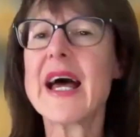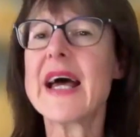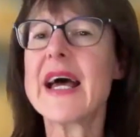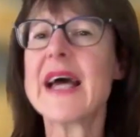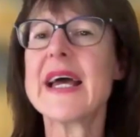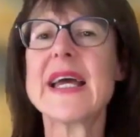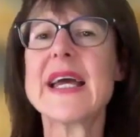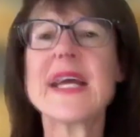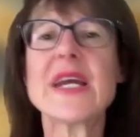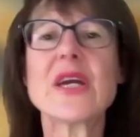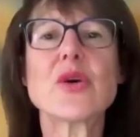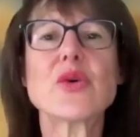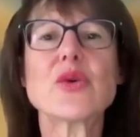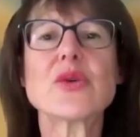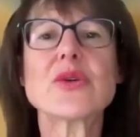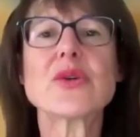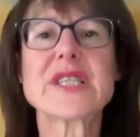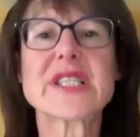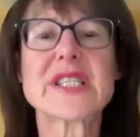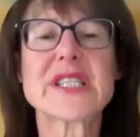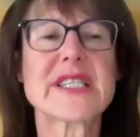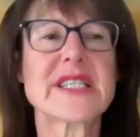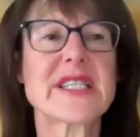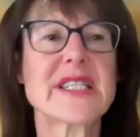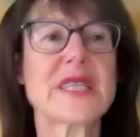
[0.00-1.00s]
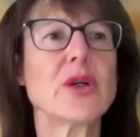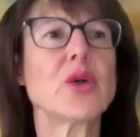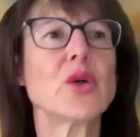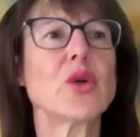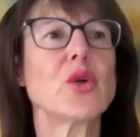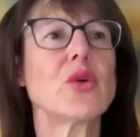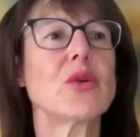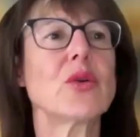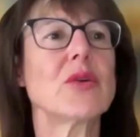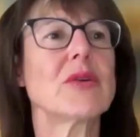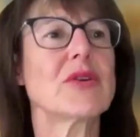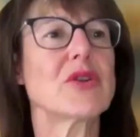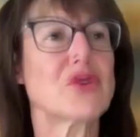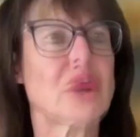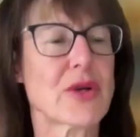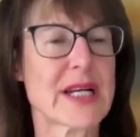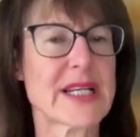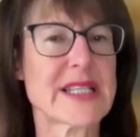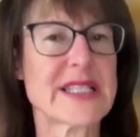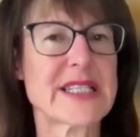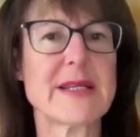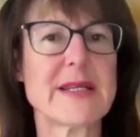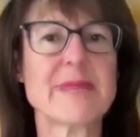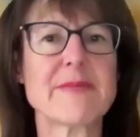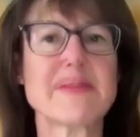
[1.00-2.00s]
He could still
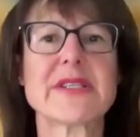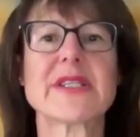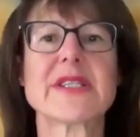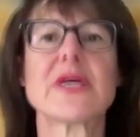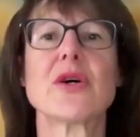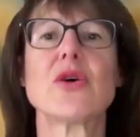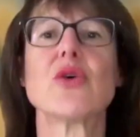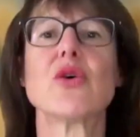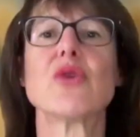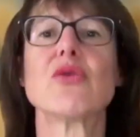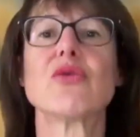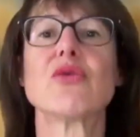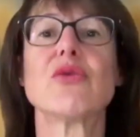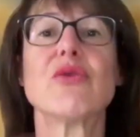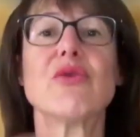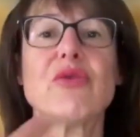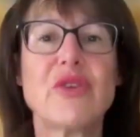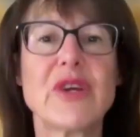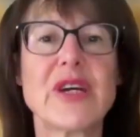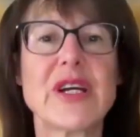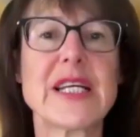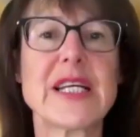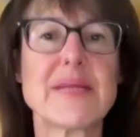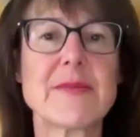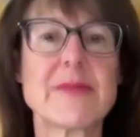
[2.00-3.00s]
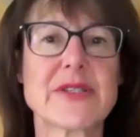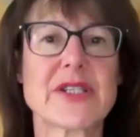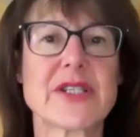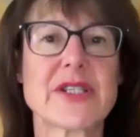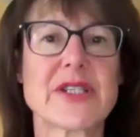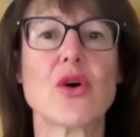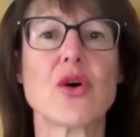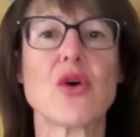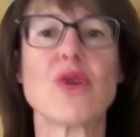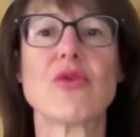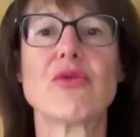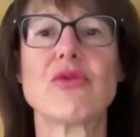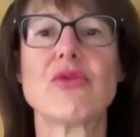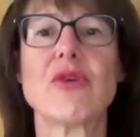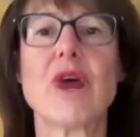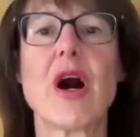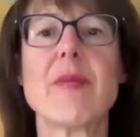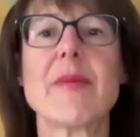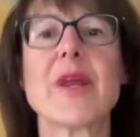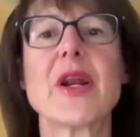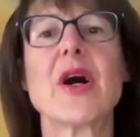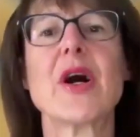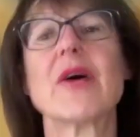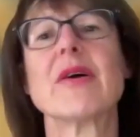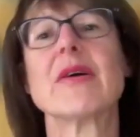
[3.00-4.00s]
dress himself, feed himself. I
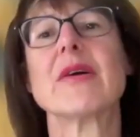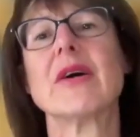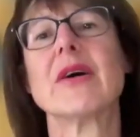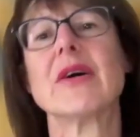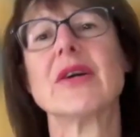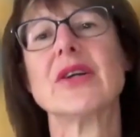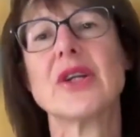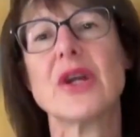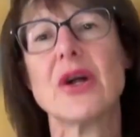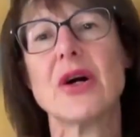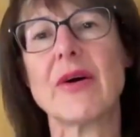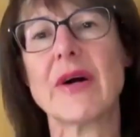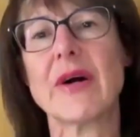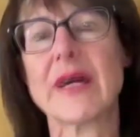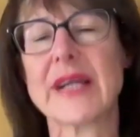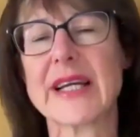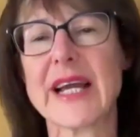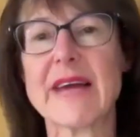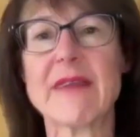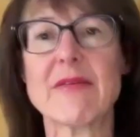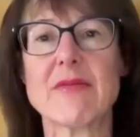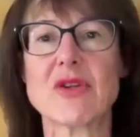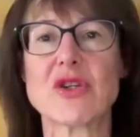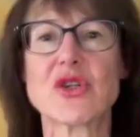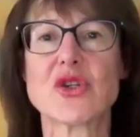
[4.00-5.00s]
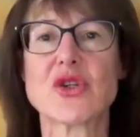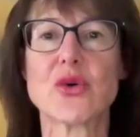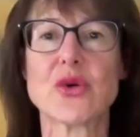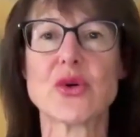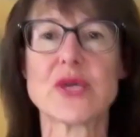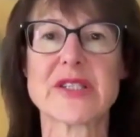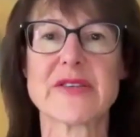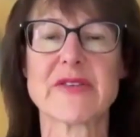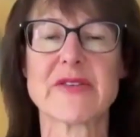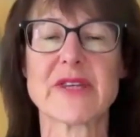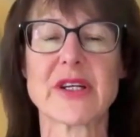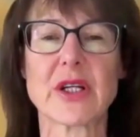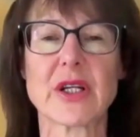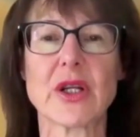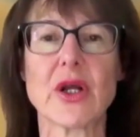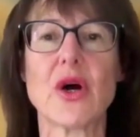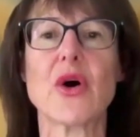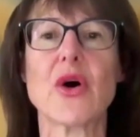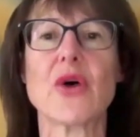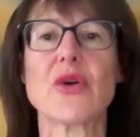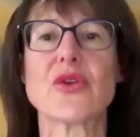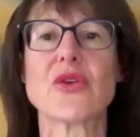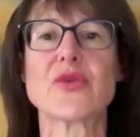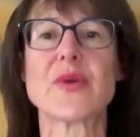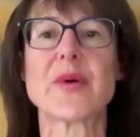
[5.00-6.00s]
mean, I gave him the choice of the
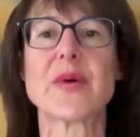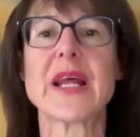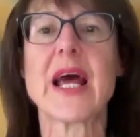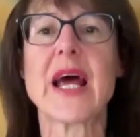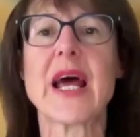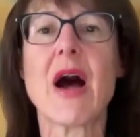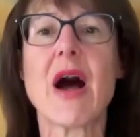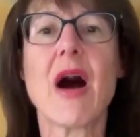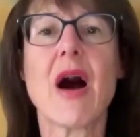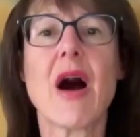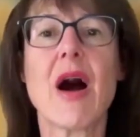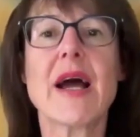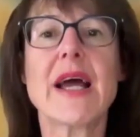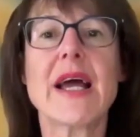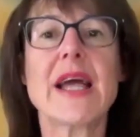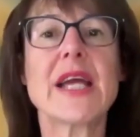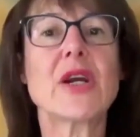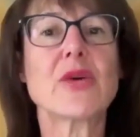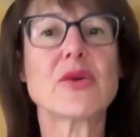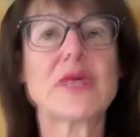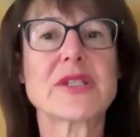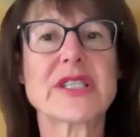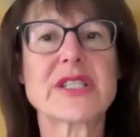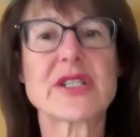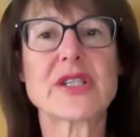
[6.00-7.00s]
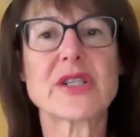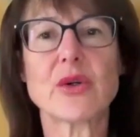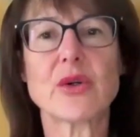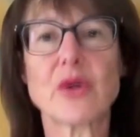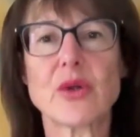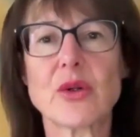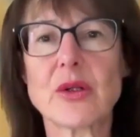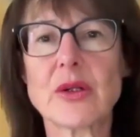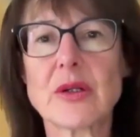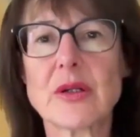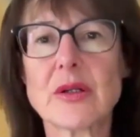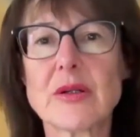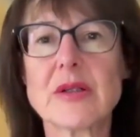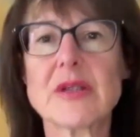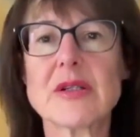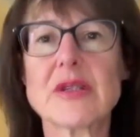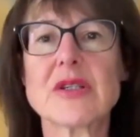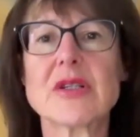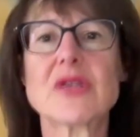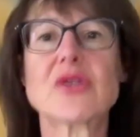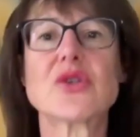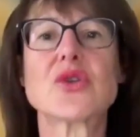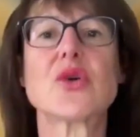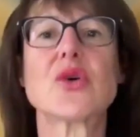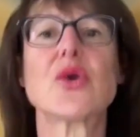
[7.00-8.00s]
clothes, but he could still
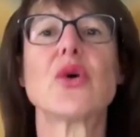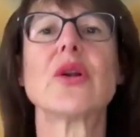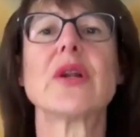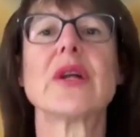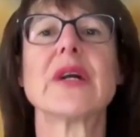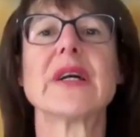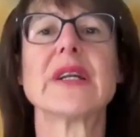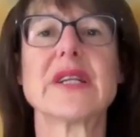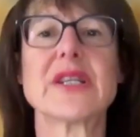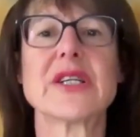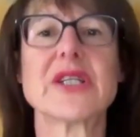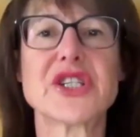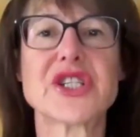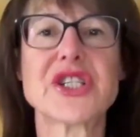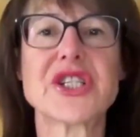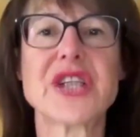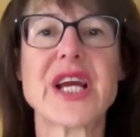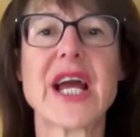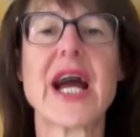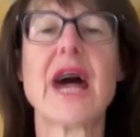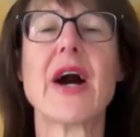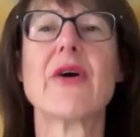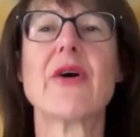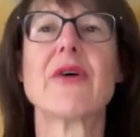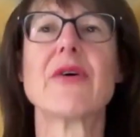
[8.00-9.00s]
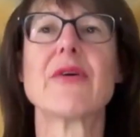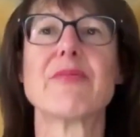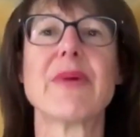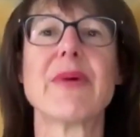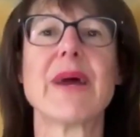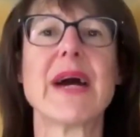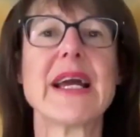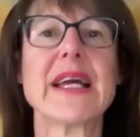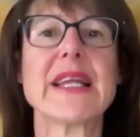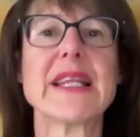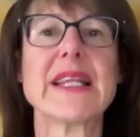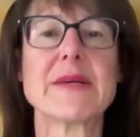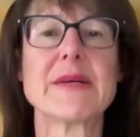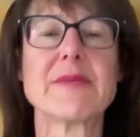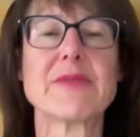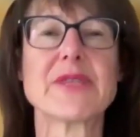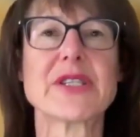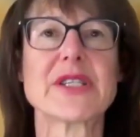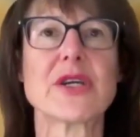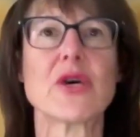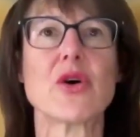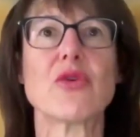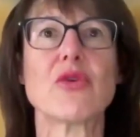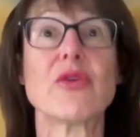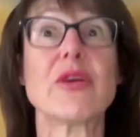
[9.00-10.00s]
toilet and shower and bathe
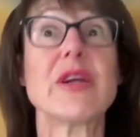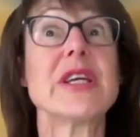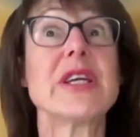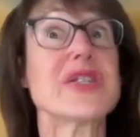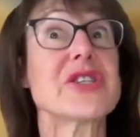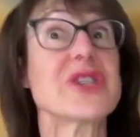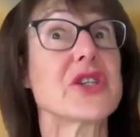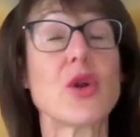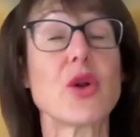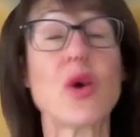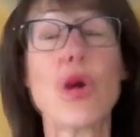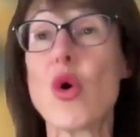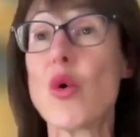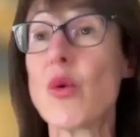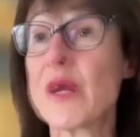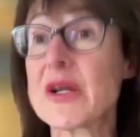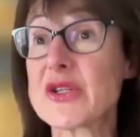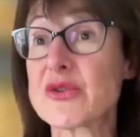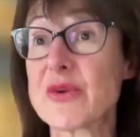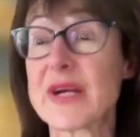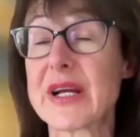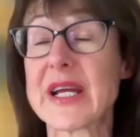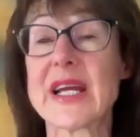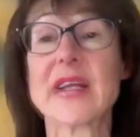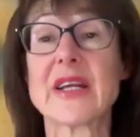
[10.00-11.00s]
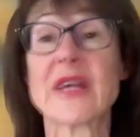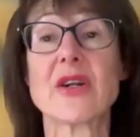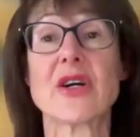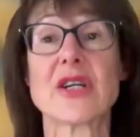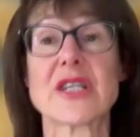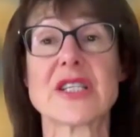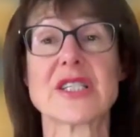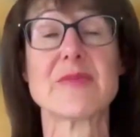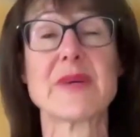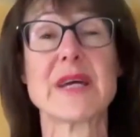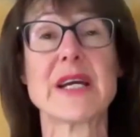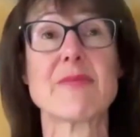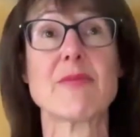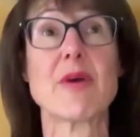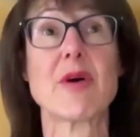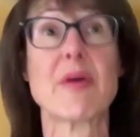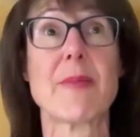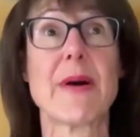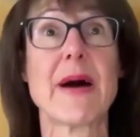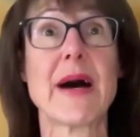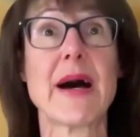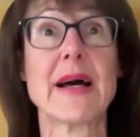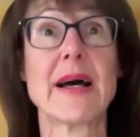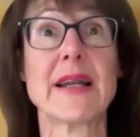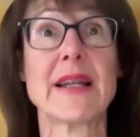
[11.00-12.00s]
himself. He still always recognized me and my
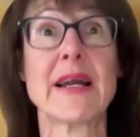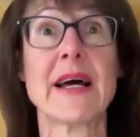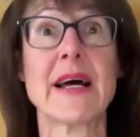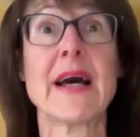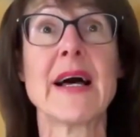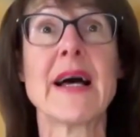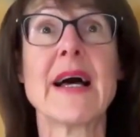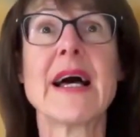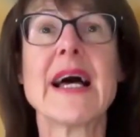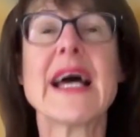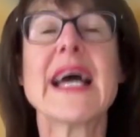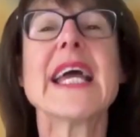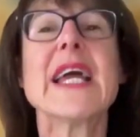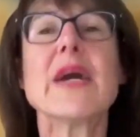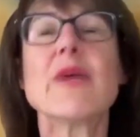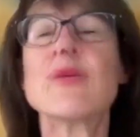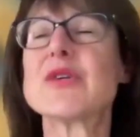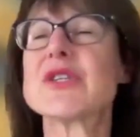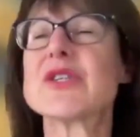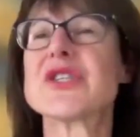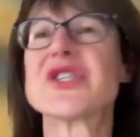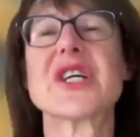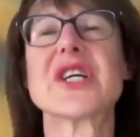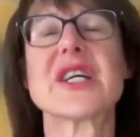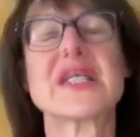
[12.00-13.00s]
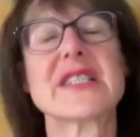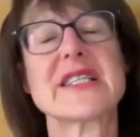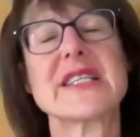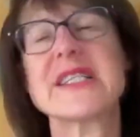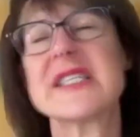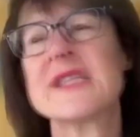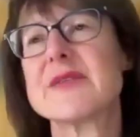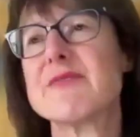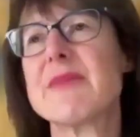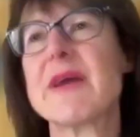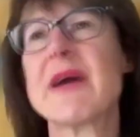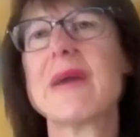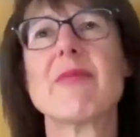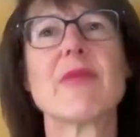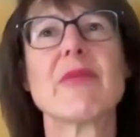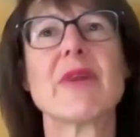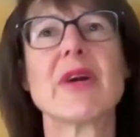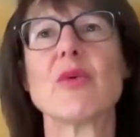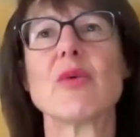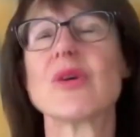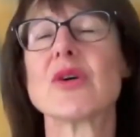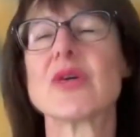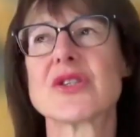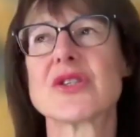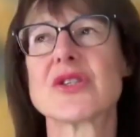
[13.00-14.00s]
partner. It was just his memory
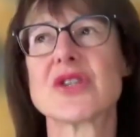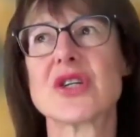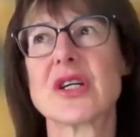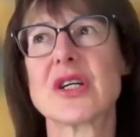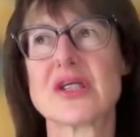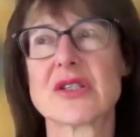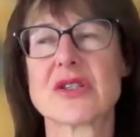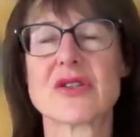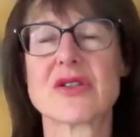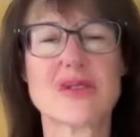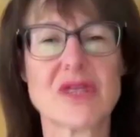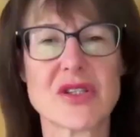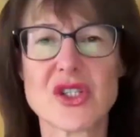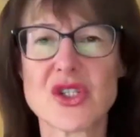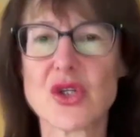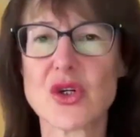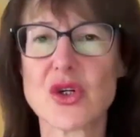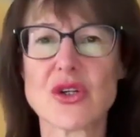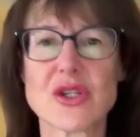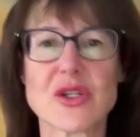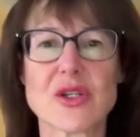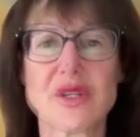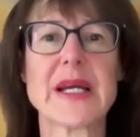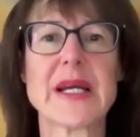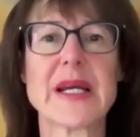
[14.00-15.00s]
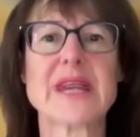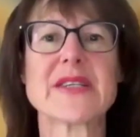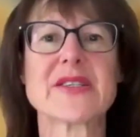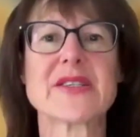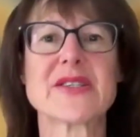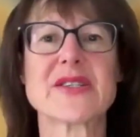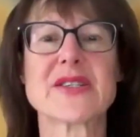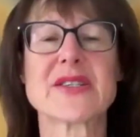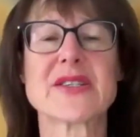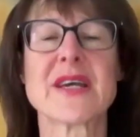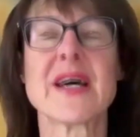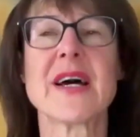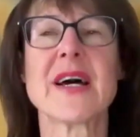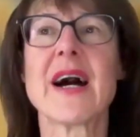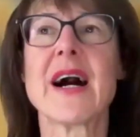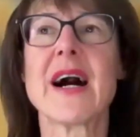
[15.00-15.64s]
was just shot to pieces.